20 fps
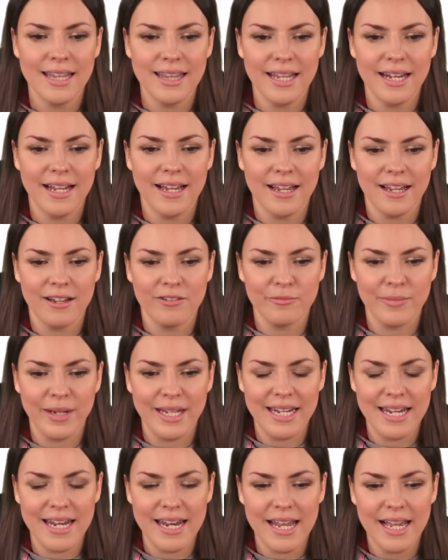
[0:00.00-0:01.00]
Then I have
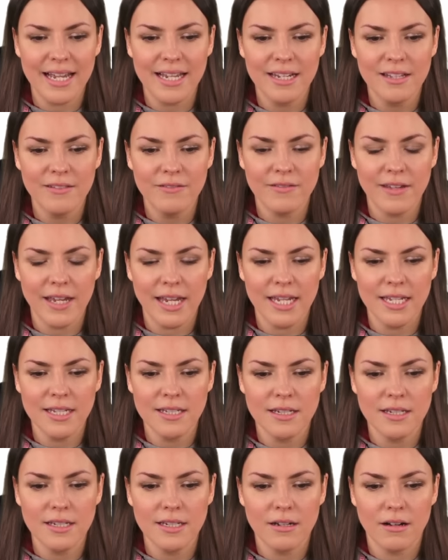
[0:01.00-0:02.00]
my negative
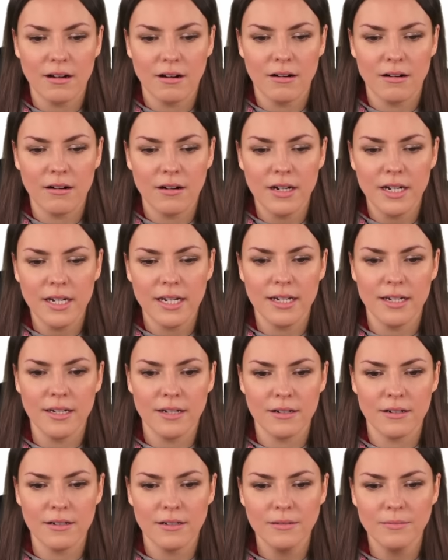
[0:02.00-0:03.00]
18r
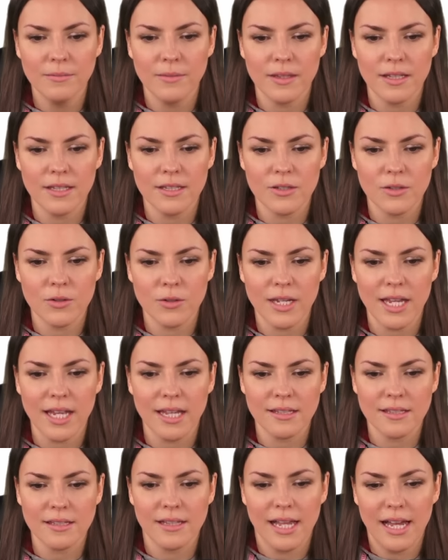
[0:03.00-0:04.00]
here. These two
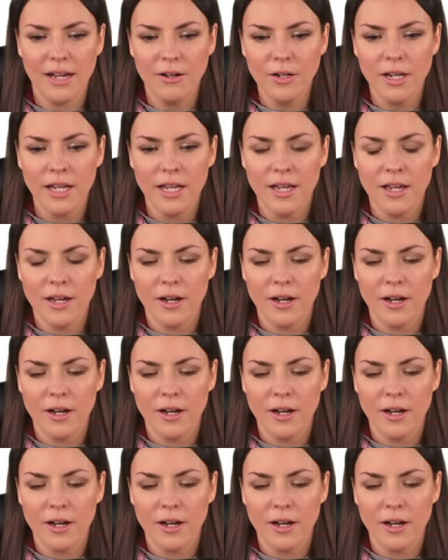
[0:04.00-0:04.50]
cancel out.